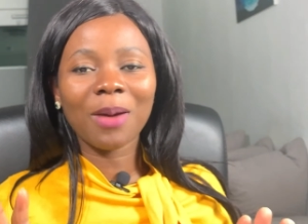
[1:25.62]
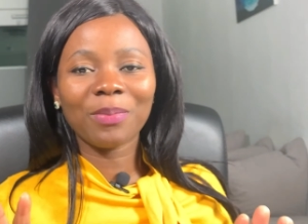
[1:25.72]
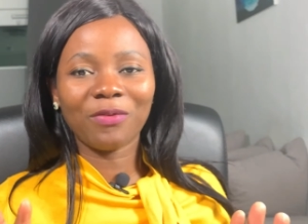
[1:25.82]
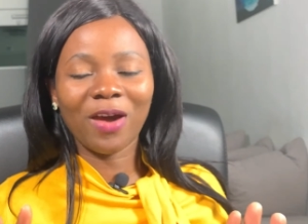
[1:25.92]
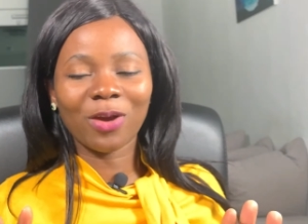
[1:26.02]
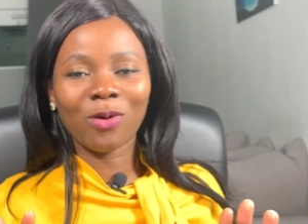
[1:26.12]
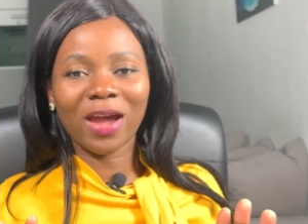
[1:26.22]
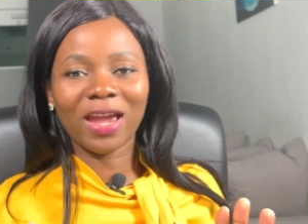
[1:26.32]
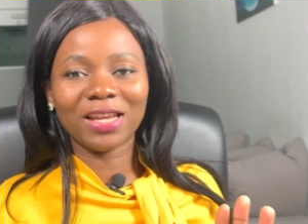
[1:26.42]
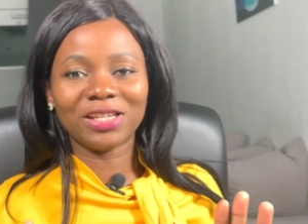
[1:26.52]
Before I go
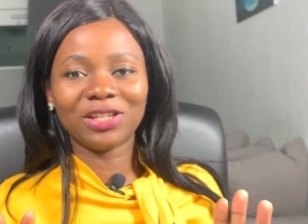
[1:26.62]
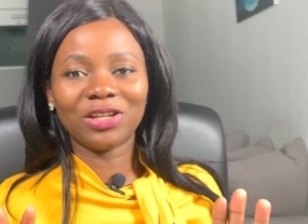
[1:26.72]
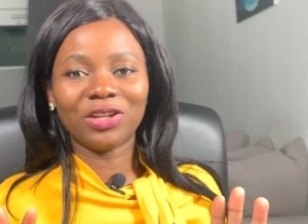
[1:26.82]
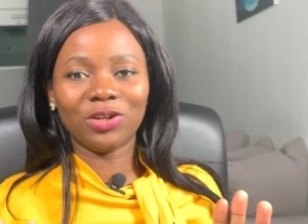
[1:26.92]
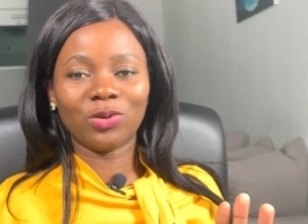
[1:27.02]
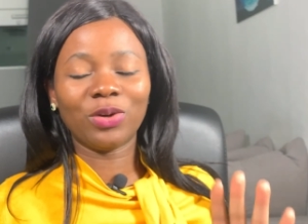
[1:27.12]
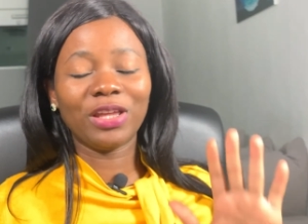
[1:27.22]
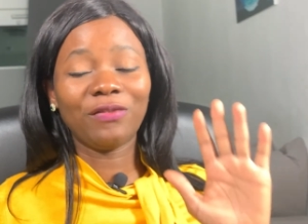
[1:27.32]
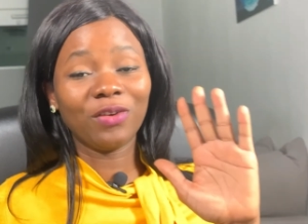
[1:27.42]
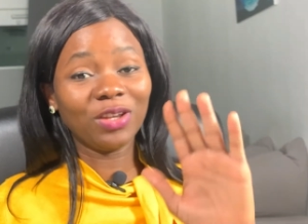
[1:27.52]
ahead,
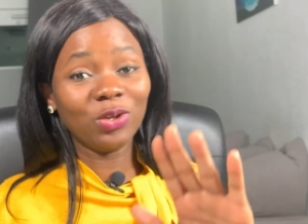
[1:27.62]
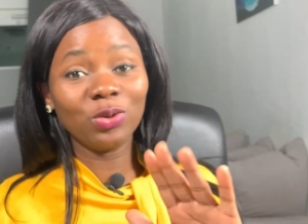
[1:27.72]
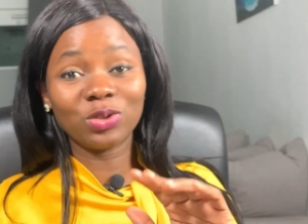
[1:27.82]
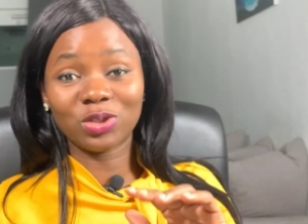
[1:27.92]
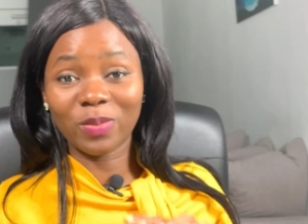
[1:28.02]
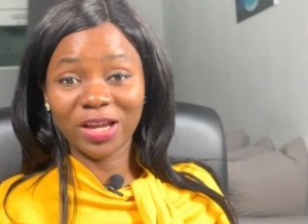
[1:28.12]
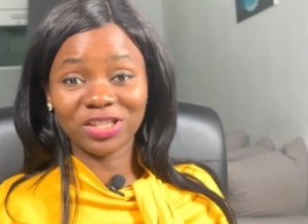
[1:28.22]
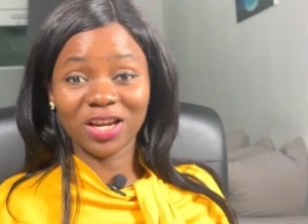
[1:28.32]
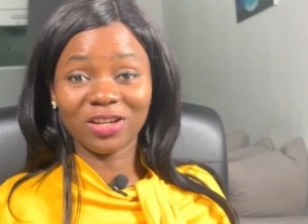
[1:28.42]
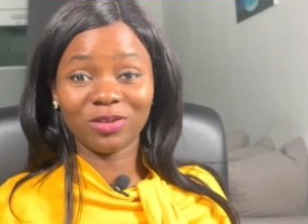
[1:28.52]
if you're new to my
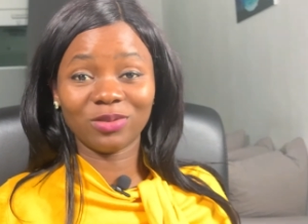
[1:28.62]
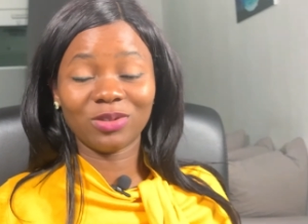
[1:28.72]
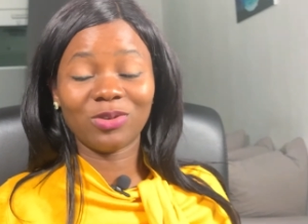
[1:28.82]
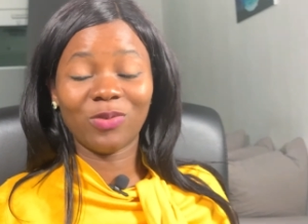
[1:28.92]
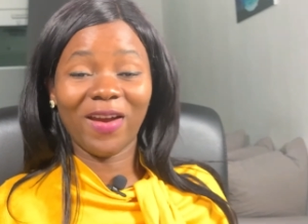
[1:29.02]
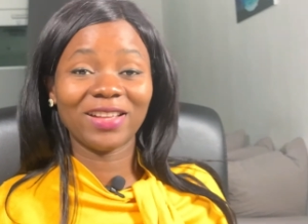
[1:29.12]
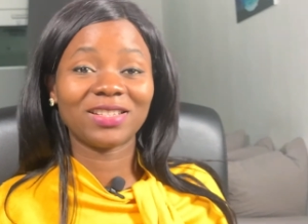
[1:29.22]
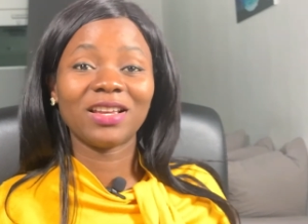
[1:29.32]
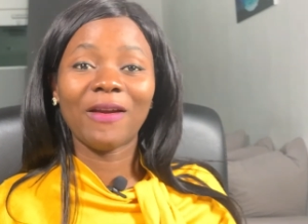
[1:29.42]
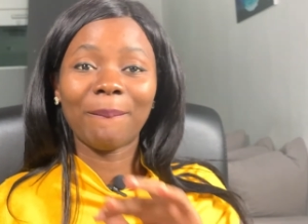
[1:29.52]
channel,
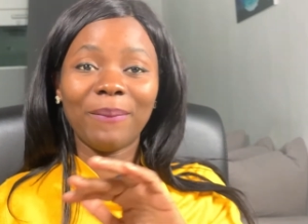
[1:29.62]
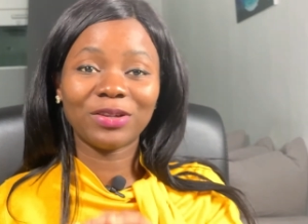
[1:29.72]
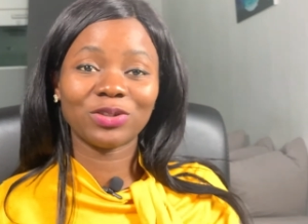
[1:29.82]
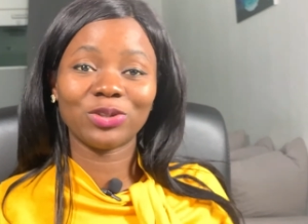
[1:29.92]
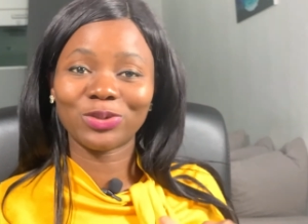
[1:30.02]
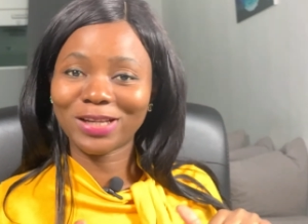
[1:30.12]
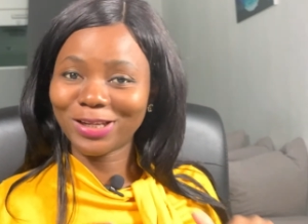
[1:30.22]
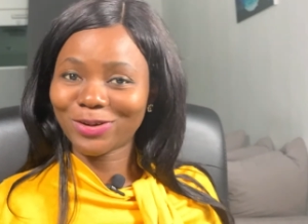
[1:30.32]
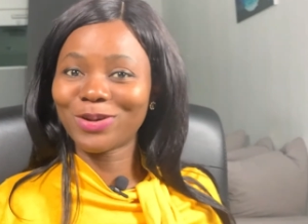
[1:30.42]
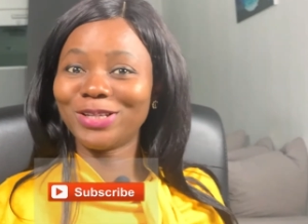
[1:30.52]
right, make sure you
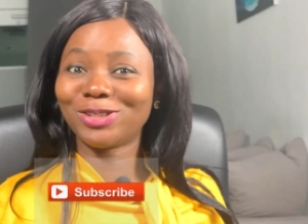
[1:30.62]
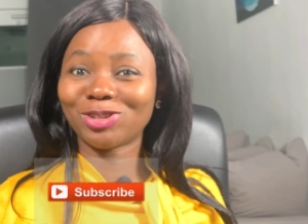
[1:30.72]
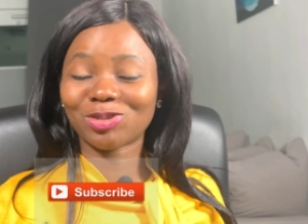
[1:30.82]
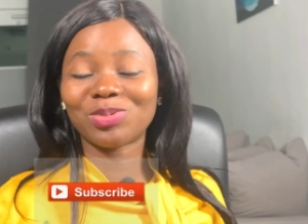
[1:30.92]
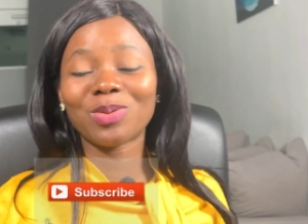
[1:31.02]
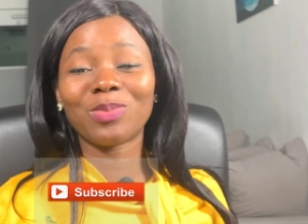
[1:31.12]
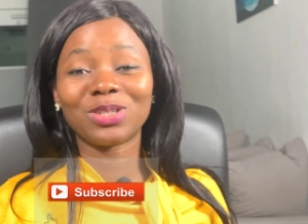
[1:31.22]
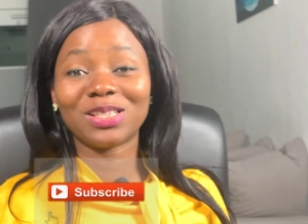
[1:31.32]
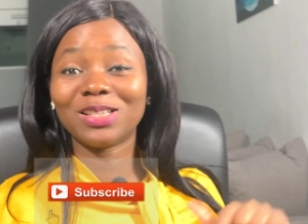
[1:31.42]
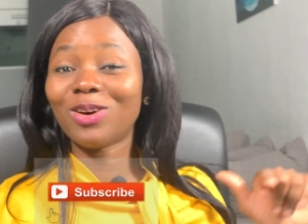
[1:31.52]
click on the subscription
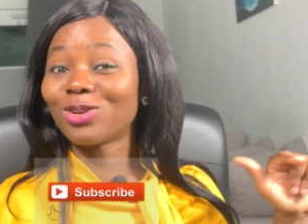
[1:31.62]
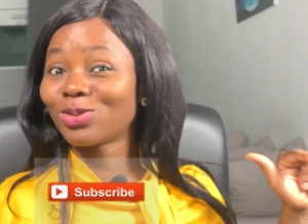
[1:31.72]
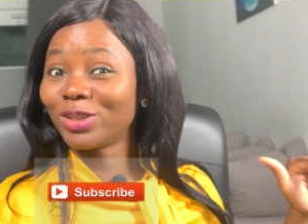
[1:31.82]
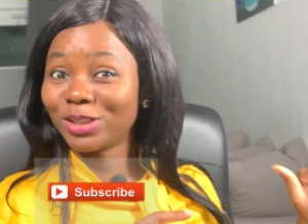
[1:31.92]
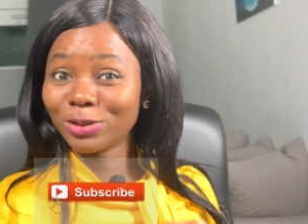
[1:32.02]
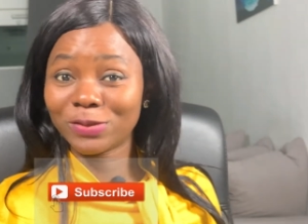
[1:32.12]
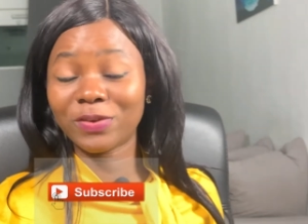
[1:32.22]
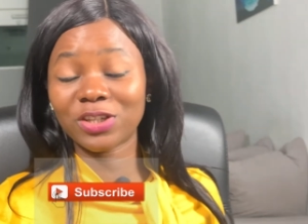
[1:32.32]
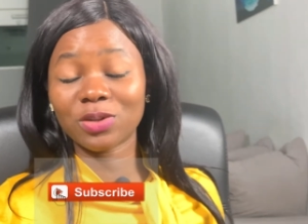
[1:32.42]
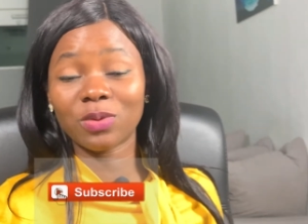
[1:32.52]
button, also on the
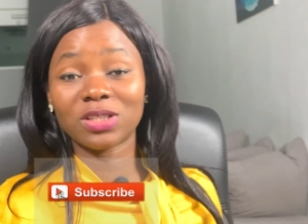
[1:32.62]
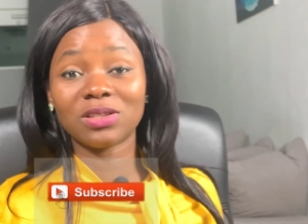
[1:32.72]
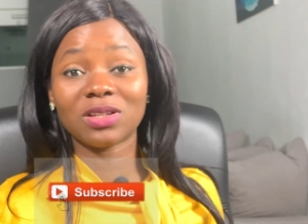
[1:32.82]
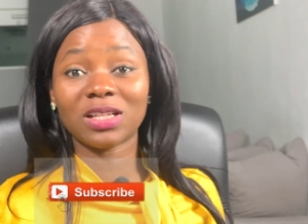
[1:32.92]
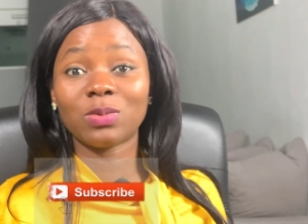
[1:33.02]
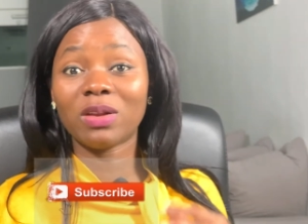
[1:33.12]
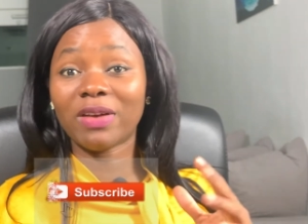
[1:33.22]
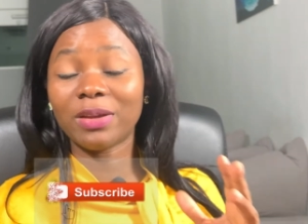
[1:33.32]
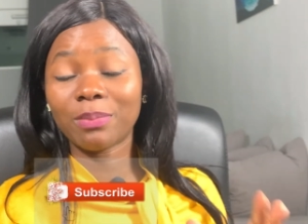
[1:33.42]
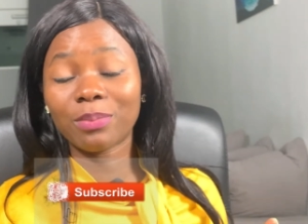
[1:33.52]
notification button, so that
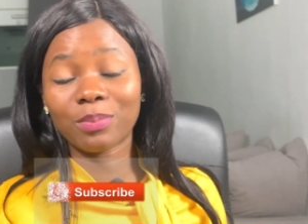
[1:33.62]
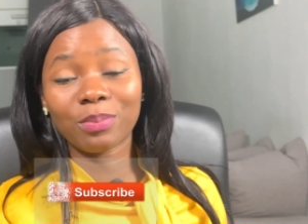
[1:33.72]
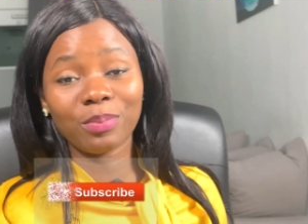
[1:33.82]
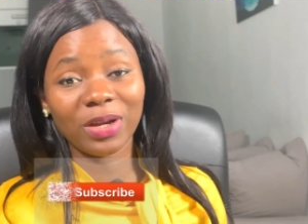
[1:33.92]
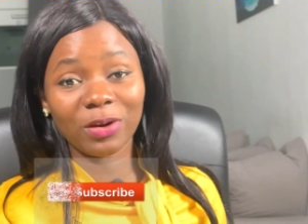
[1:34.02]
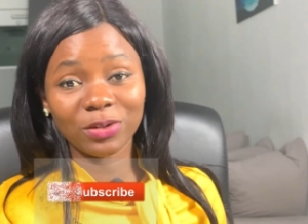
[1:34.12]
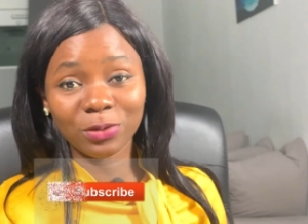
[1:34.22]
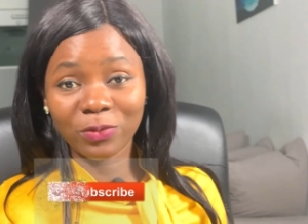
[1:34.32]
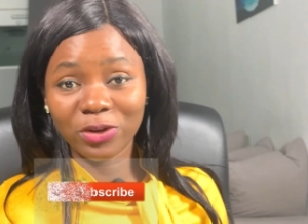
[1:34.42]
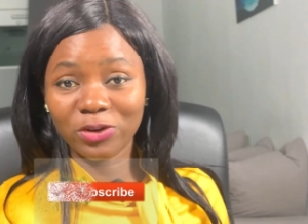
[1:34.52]
whenever I bring out
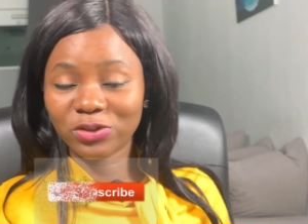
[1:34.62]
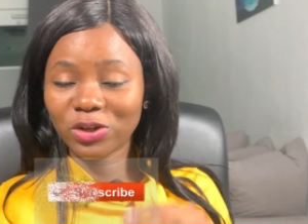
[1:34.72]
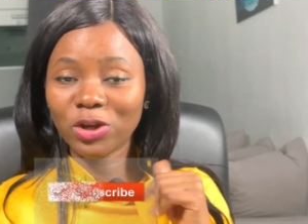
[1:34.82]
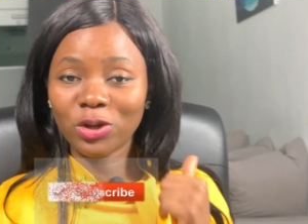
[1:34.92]
new videos,